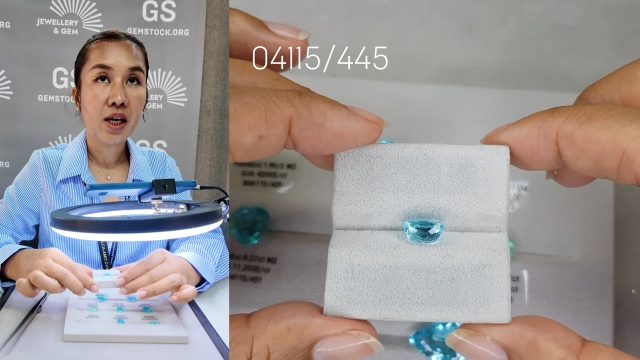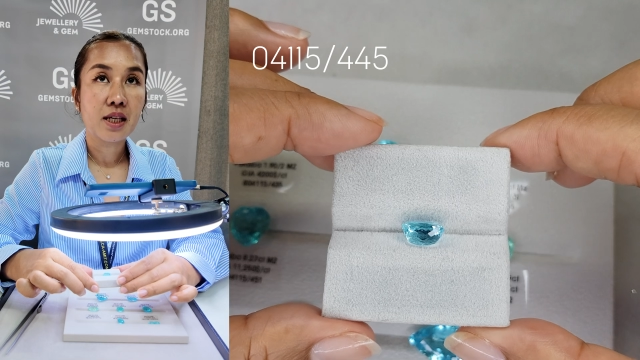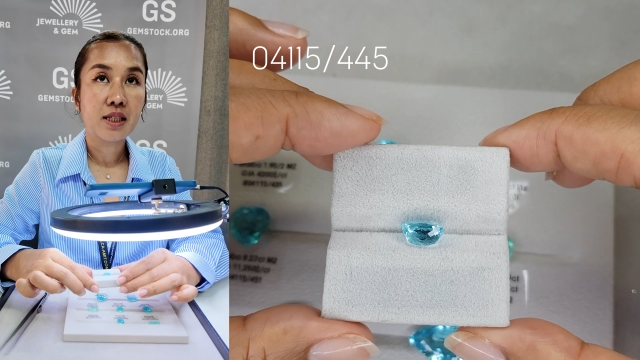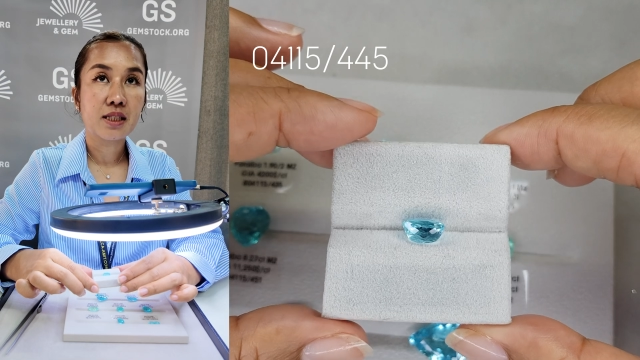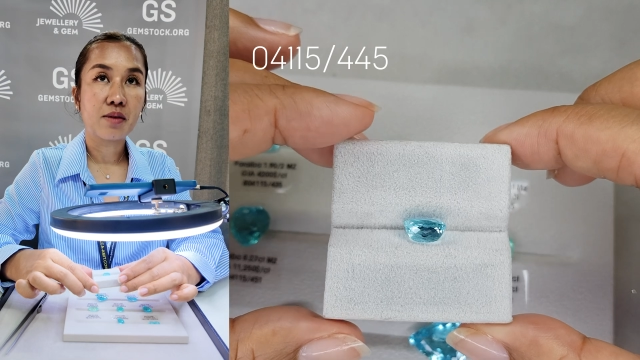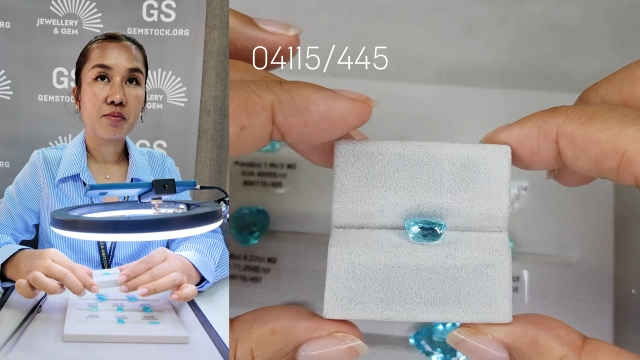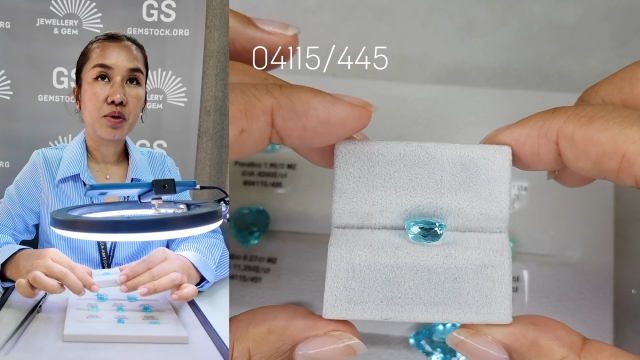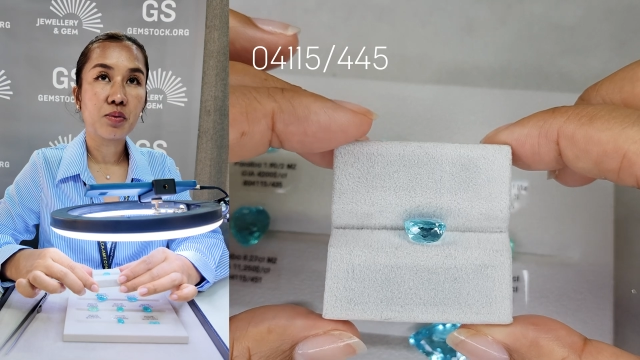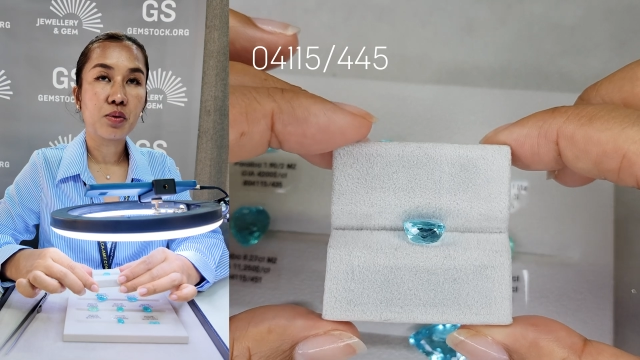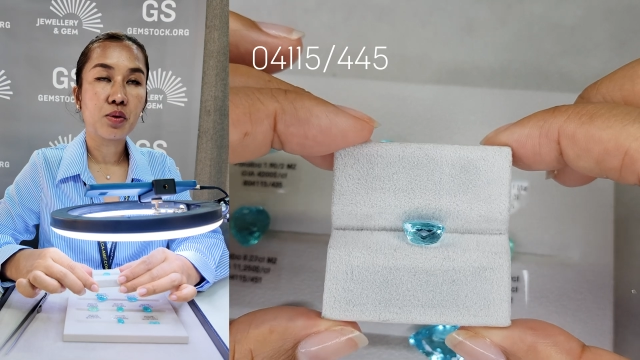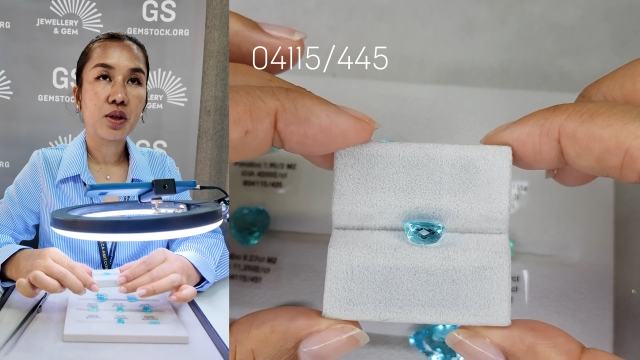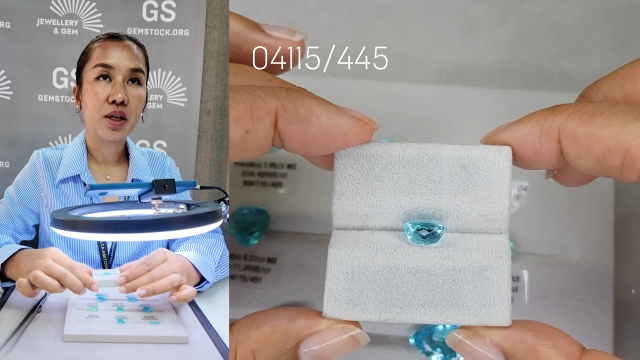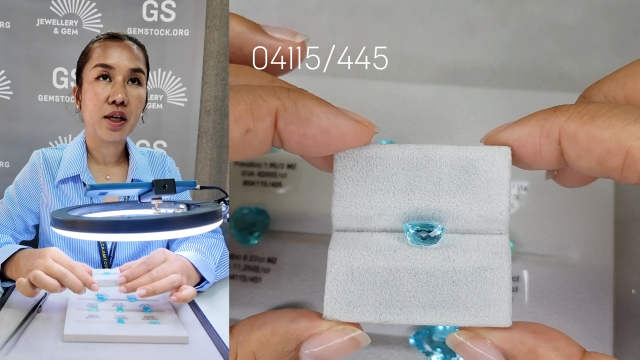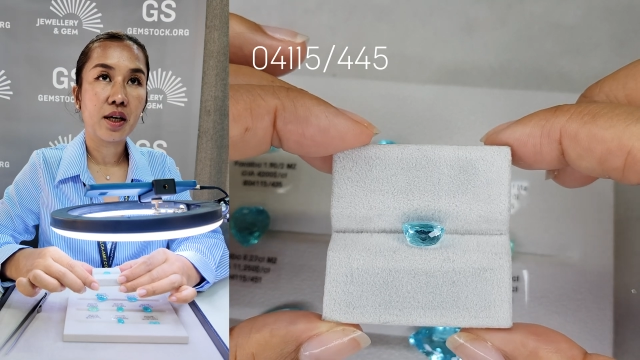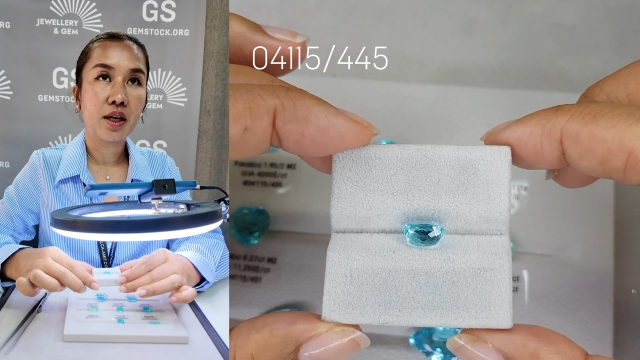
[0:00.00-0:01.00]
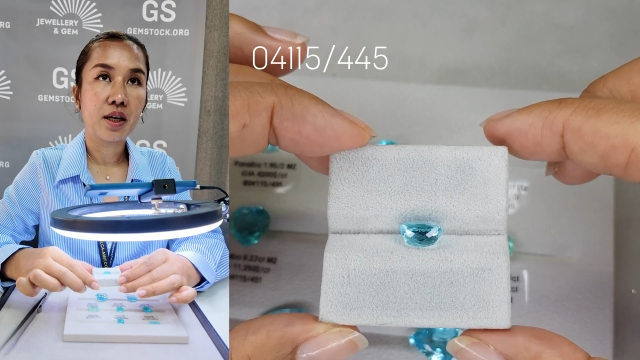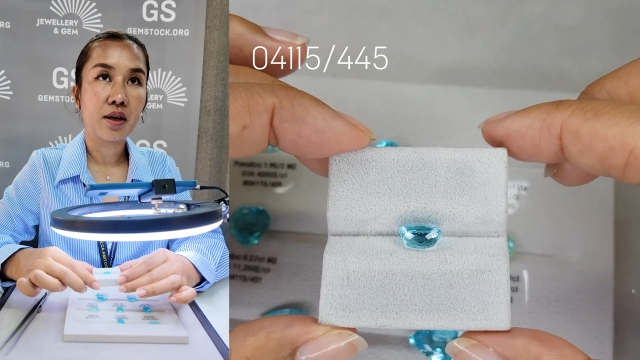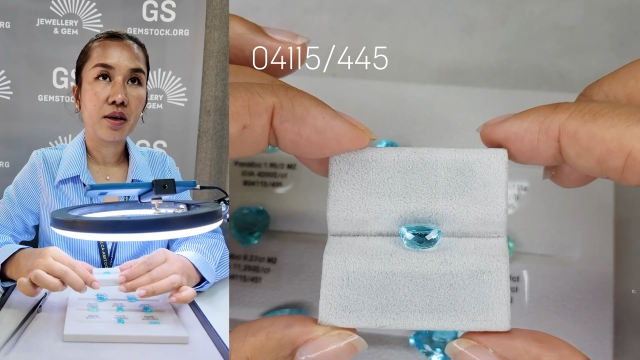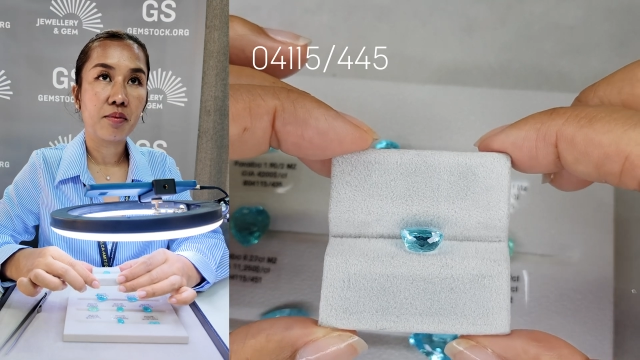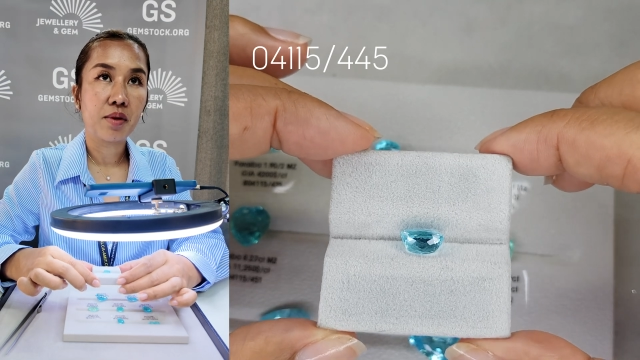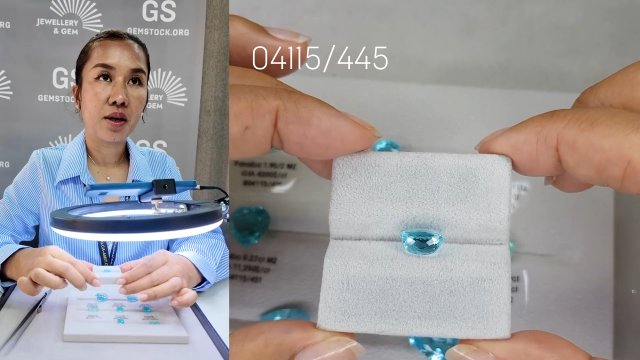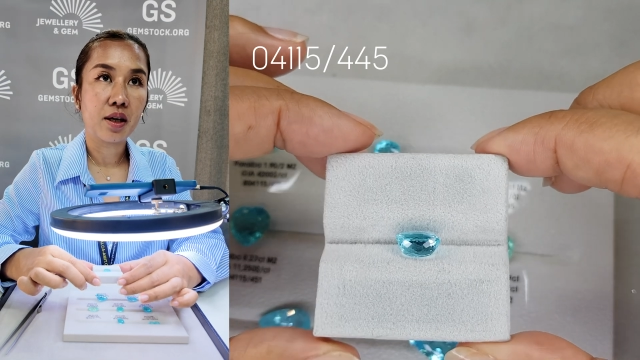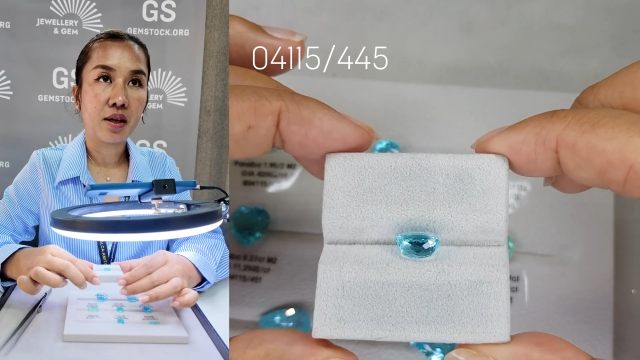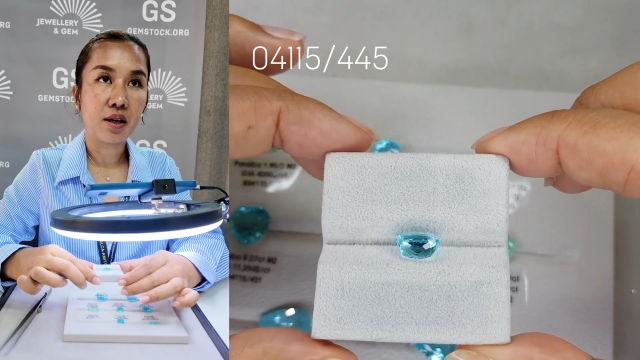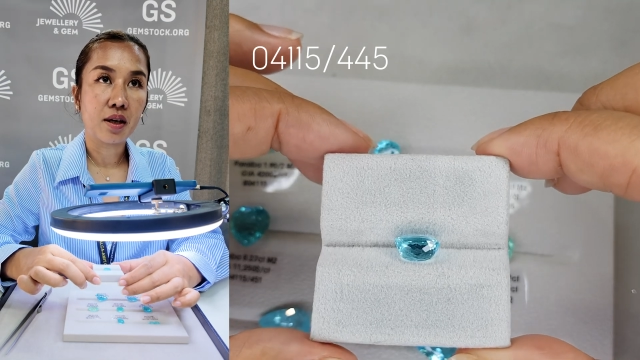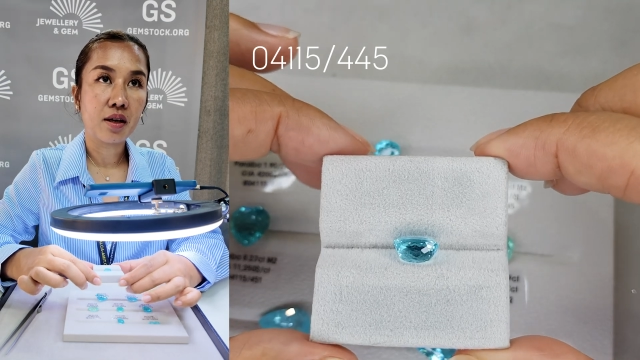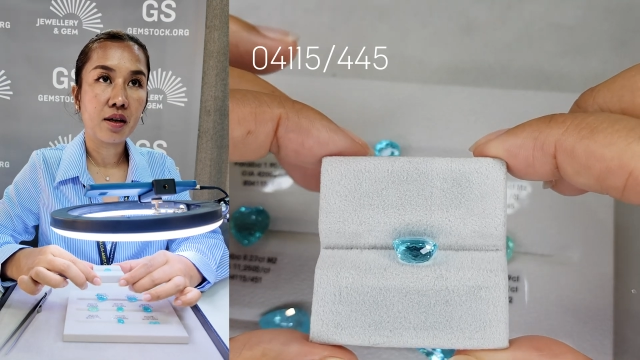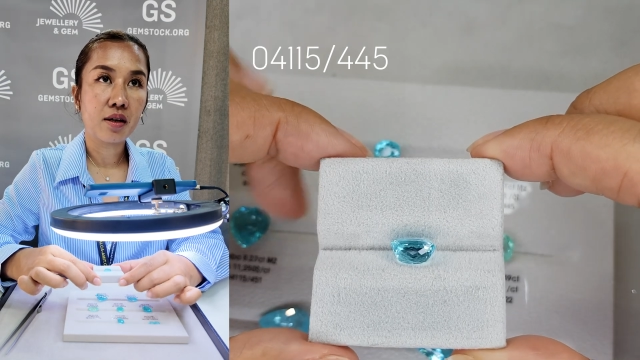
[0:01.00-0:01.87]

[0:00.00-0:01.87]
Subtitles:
Some people they may